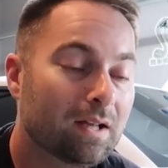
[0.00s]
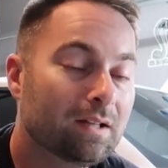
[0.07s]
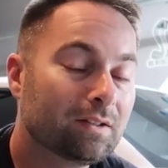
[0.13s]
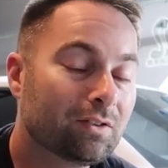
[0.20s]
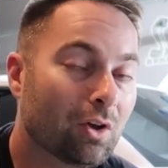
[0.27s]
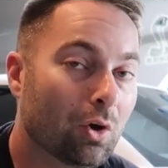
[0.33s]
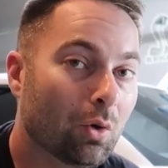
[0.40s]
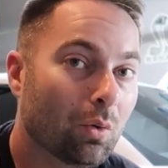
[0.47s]

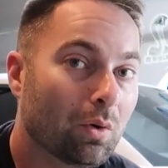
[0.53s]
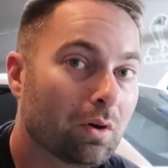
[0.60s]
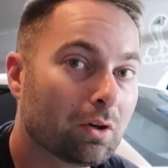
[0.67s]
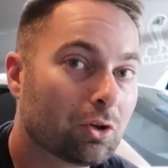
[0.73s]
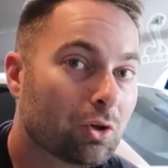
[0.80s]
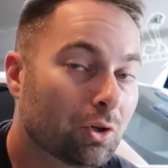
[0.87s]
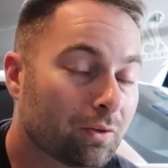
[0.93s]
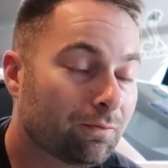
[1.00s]
So
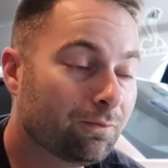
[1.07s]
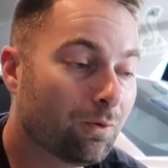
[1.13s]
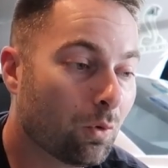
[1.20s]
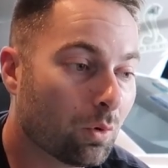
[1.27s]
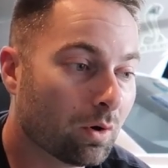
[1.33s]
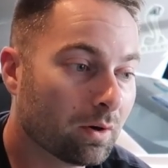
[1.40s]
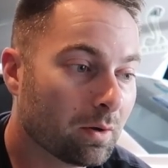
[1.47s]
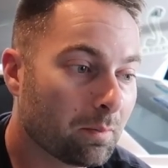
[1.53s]
could
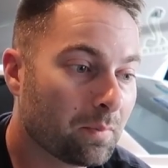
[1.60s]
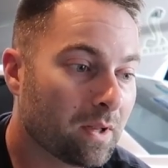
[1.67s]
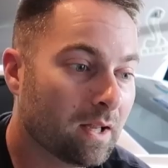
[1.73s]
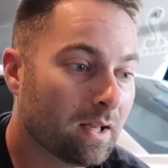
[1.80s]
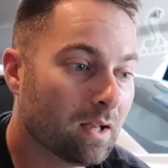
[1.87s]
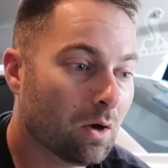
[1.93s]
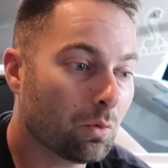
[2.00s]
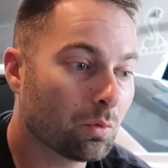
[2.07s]
Ford
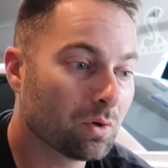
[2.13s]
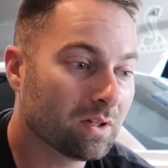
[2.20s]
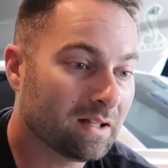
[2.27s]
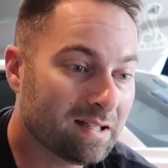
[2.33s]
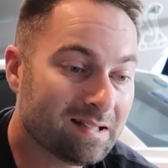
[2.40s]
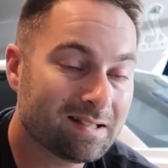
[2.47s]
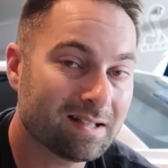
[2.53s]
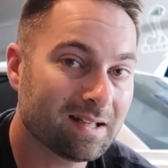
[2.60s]
be
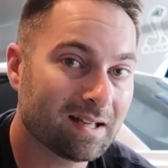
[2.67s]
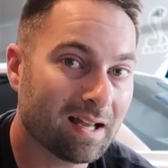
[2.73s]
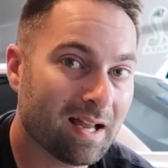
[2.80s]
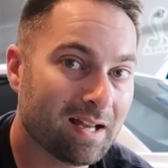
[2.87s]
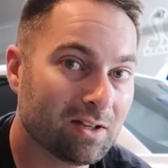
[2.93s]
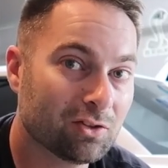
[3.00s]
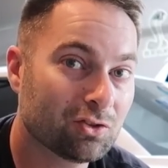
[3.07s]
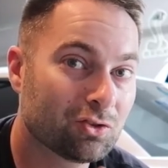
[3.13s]
releasing
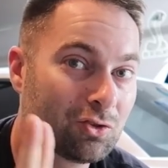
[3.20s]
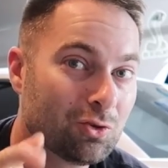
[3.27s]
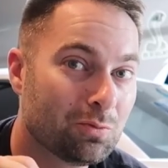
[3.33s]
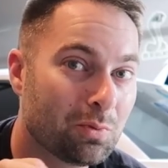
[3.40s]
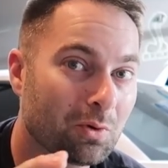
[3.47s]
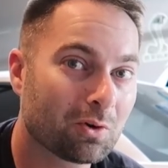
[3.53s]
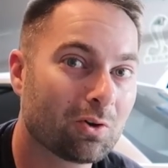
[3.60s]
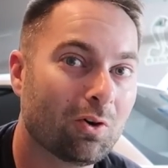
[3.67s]
a
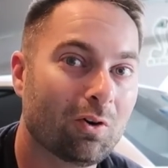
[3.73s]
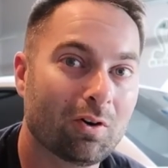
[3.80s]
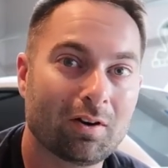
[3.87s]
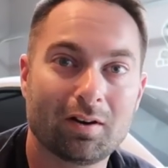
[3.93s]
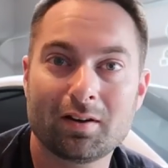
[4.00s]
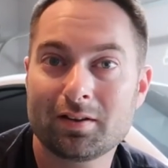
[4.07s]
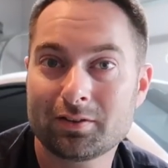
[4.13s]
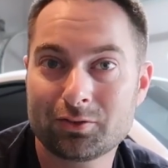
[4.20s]

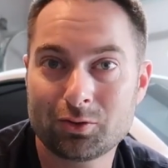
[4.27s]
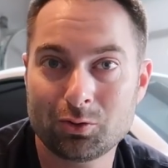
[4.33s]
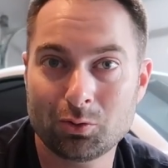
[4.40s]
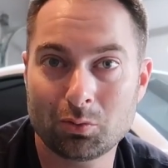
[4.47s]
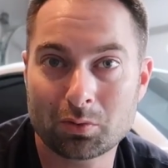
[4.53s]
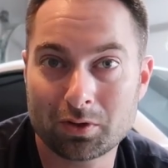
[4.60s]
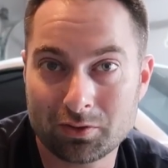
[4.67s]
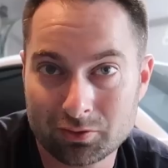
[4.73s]
supercar
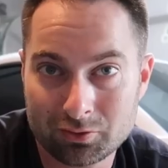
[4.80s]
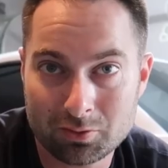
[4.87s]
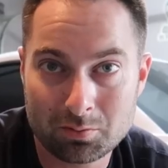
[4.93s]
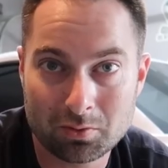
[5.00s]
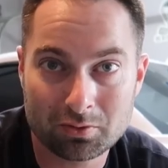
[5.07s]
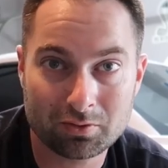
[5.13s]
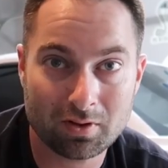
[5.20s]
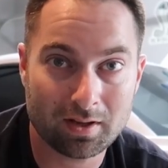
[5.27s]
to
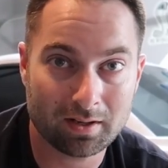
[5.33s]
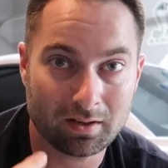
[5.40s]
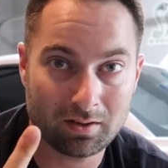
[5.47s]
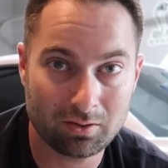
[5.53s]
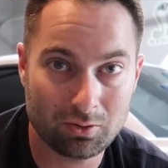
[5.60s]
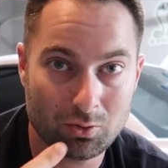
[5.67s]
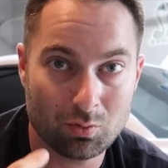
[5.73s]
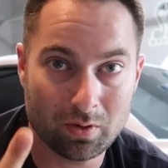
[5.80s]
consumers like
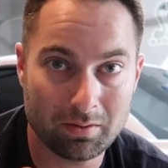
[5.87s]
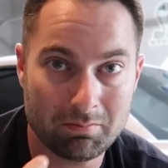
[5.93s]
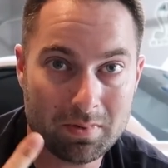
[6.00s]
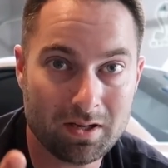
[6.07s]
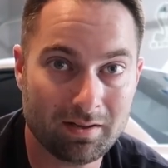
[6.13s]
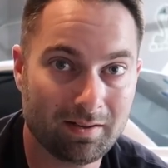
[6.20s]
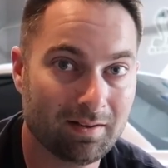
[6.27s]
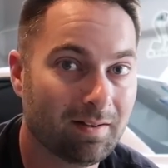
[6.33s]
you and
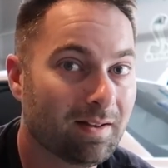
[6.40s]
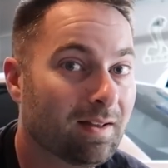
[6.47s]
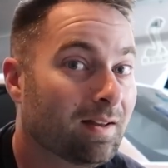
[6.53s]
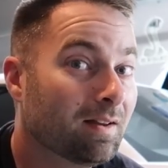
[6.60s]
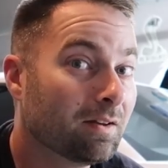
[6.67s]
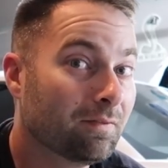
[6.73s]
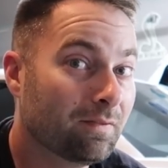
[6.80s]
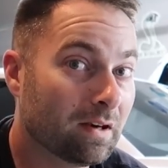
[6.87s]
me
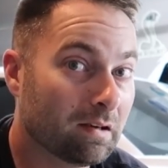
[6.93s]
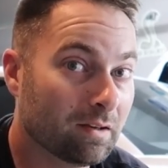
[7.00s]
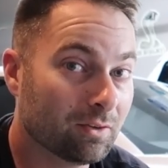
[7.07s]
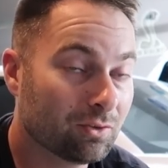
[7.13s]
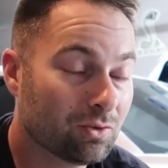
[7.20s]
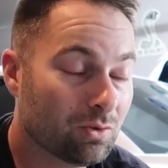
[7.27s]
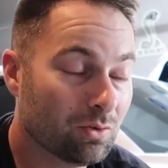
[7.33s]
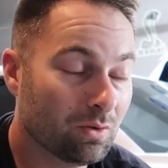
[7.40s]
very
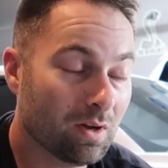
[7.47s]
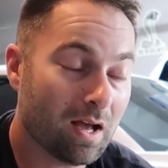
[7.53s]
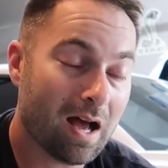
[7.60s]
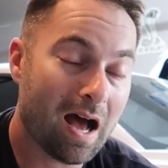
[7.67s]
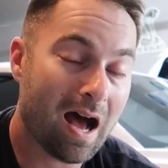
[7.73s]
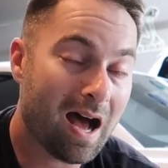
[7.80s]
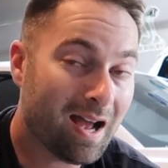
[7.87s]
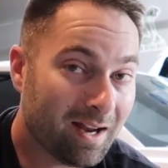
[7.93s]
soon?
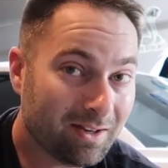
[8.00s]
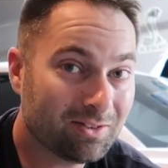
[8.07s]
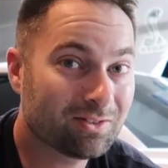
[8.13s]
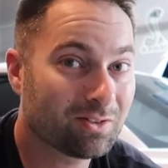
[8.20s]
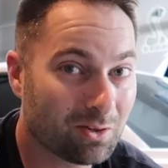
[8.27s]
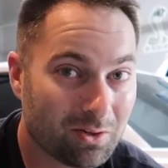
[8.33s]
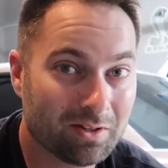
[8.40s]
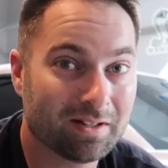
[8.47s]
I
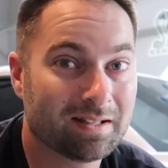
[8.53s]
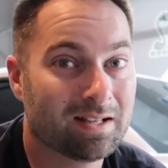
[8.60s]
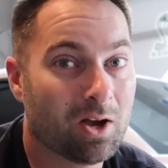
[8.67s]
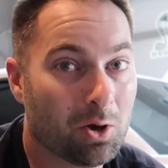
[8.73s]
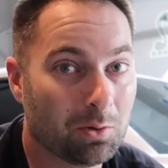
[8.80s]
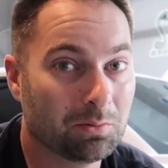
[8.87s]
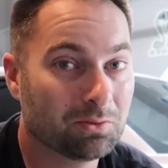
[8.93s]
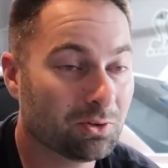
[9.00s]
certainly
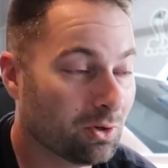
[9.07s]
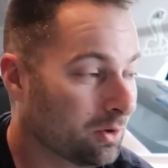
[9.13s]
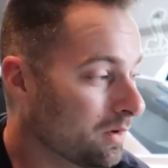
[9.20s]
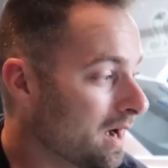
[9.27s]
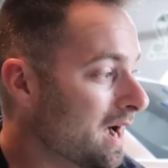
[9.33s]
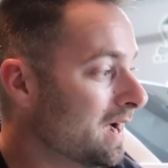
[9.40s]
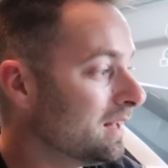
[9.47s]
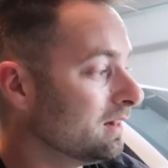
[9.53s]
hope so.
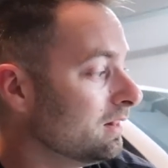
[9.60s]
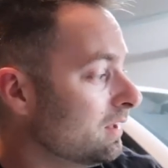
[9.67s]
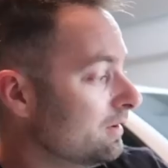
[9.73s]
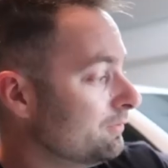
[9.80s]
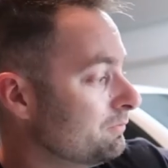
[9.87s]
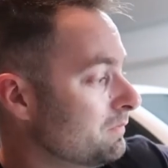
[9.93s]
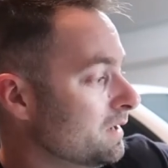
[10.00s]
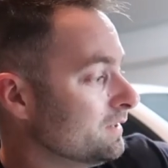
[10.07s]
I
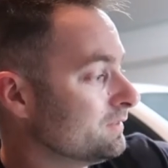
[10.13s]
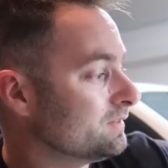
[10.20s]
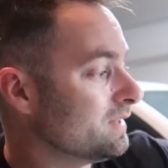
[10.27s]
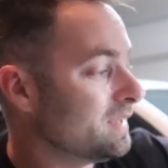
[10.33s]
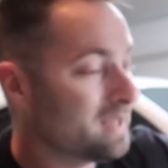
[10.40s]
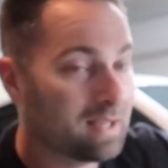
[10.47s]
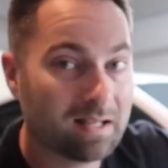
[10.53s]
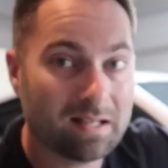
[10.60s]
love
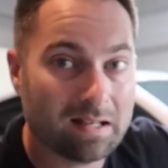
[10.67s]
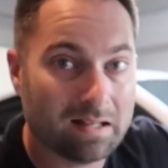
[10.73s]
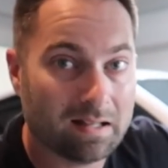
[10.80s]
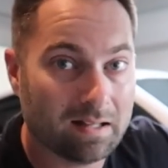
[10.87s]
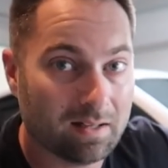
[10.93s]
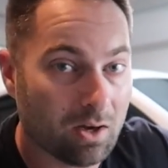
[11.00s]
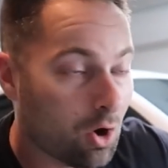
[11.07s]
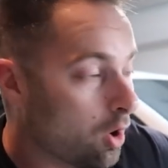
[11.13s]
Mustang
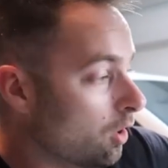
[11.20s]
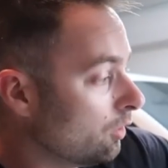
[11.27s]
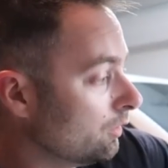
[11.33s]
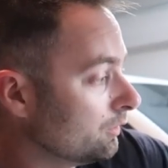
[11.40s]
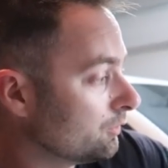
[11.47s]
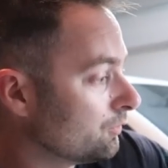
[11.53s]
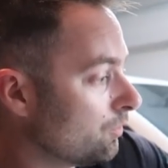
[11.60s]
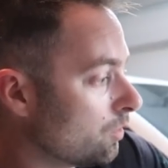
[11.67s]
in all
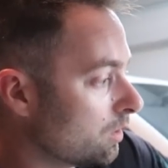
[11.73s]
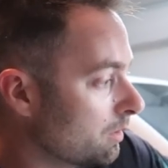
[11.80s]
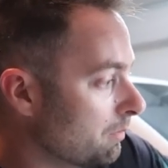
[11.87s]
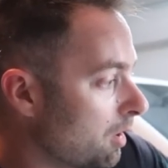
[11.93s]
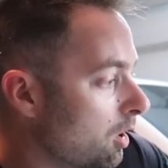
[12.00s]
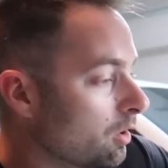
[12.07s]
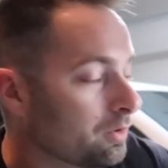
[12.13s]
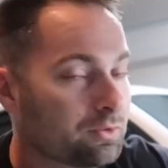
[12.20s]
its
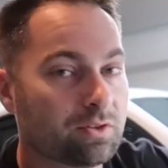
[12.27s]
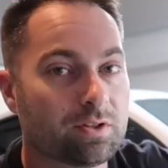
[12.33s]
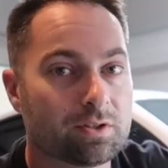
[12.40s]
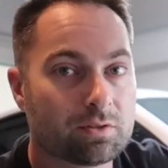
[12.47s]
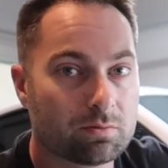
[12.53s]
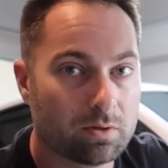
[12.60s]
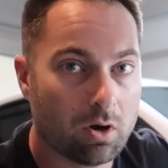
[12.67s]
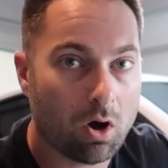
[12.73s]
form, all its
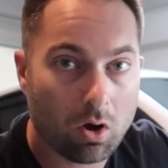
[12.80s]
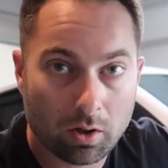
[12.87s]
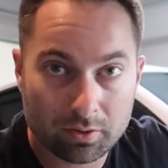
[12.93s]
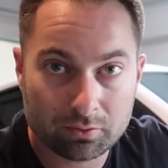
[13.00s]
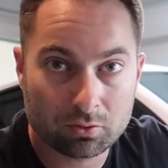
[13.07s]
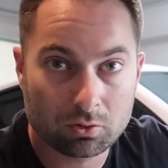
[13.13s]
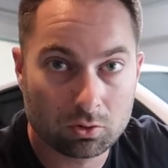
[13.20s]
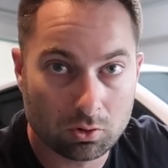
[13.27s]
history, all
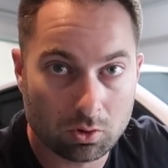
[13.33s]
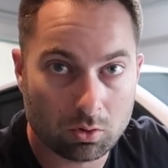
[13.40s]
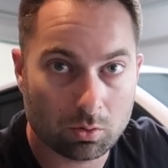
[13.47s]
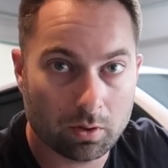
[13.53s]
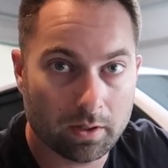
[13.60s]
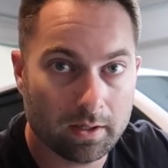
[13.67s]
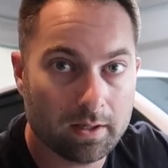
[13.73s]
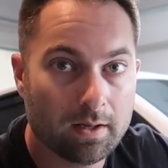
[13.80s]
its
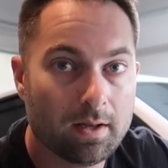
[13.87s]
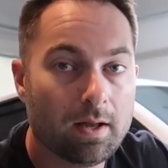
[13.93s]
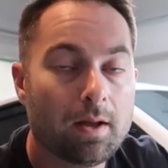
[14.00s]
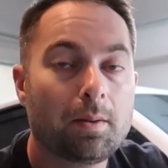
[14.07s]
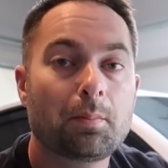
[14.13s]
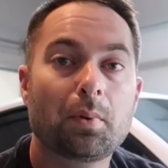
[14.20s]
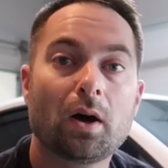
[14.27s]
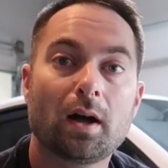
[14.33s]
glory,
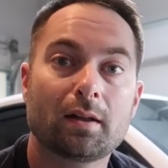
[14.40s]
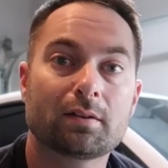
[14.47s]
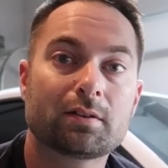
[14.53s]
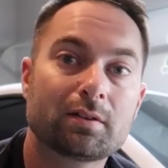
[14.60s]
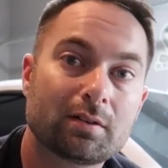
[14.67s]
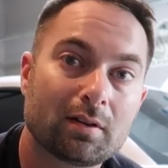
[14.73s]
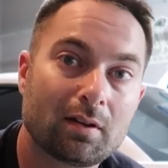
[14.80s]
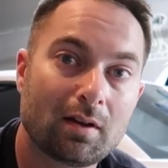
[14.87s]

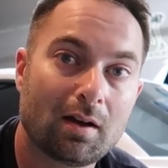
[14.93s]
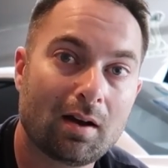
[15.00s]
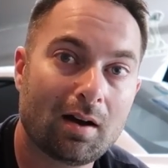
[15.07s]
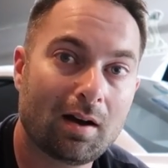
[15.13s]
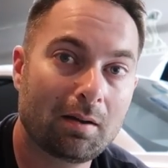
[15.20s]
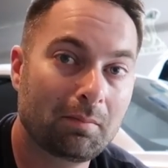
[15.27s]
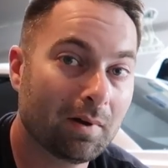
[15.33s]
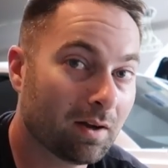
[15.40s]
but
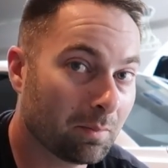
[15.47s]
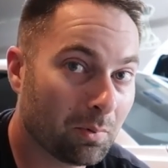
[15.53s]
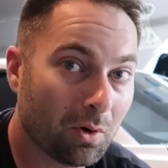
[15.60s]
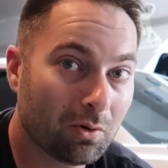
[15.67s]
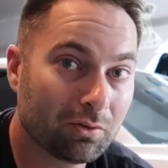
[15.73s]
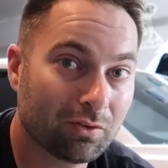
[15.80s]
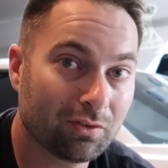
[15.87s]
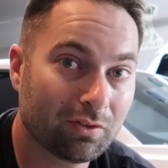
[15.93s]
I'm not
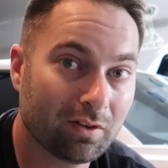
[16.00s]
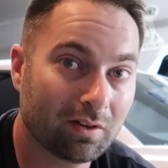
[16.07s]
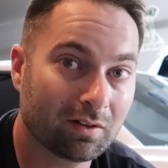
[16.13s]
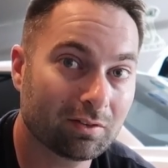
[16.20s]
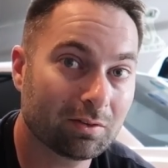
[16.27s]
opposed to seeing